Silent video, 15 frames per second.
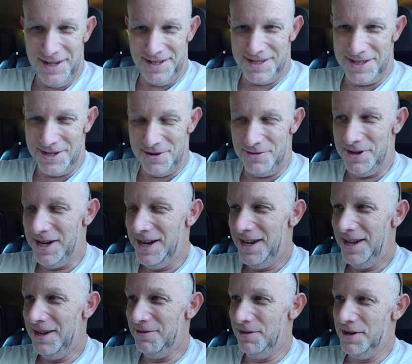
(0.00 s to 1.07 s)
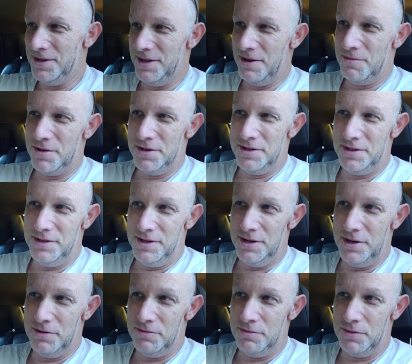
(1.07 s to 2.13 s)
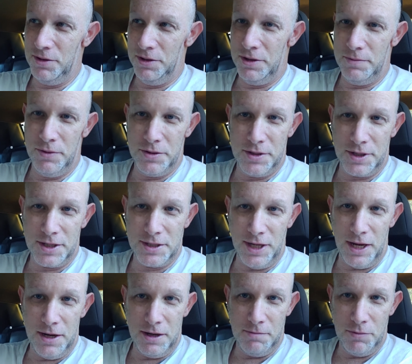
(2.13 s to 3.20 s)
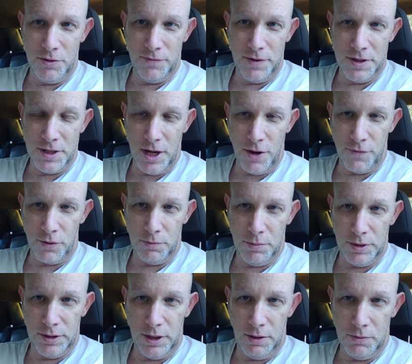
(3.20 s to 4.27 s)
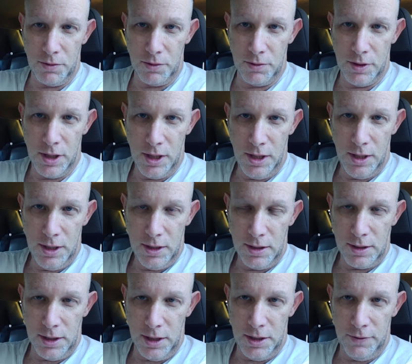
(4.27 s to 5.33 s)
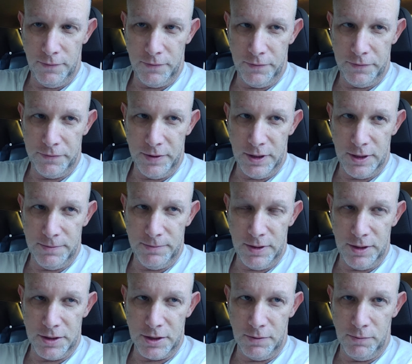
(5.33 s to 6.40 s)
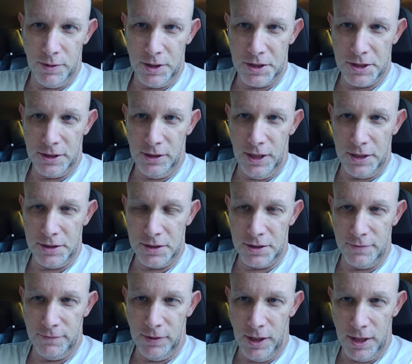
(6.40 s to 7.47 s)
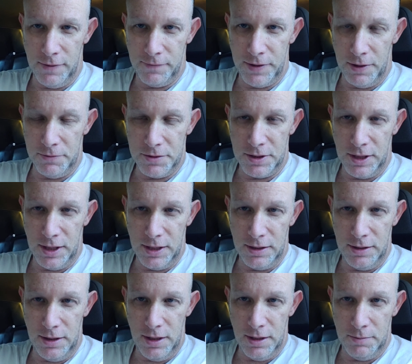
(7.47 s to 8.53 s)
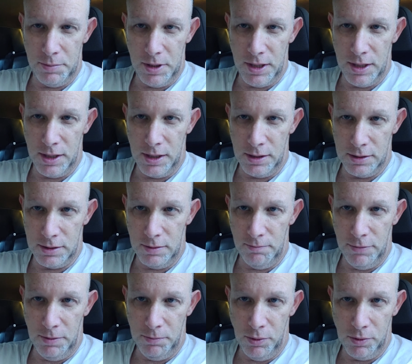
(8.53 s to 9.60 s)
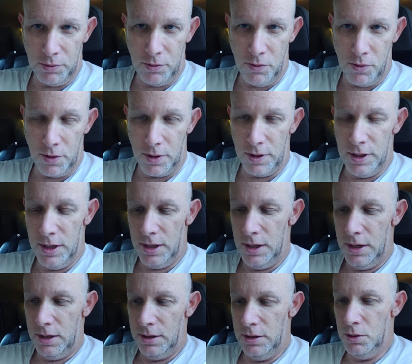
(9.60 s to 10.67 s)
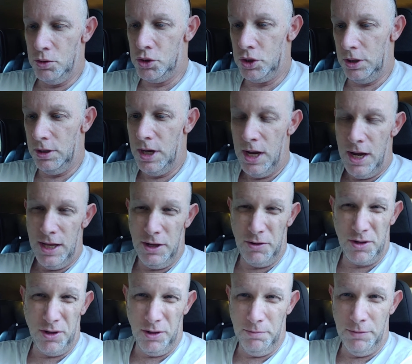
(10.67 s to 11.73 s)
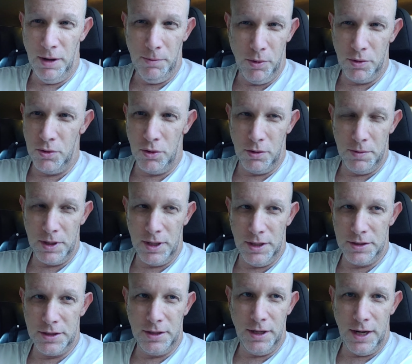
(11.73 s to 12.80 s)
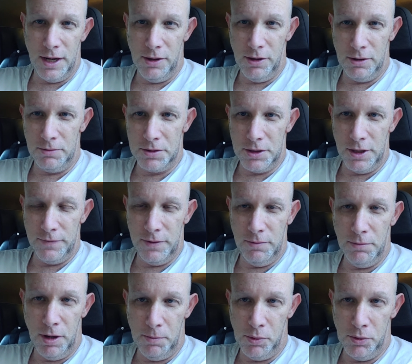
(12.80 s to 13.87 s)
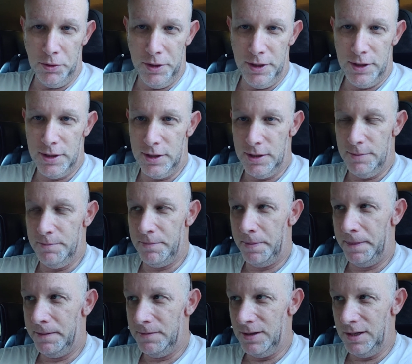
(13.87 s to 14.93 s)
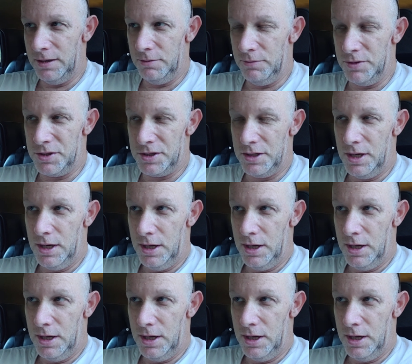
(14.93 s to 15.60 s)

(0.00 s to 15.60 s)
and so it was they weren't you know really the most exciting movies ever, but they were kind of um, in some ways, slices of life. That was the idea behind the mumblecore notion. They were called mumblecore because the dialogue was often mumbled, um, and it was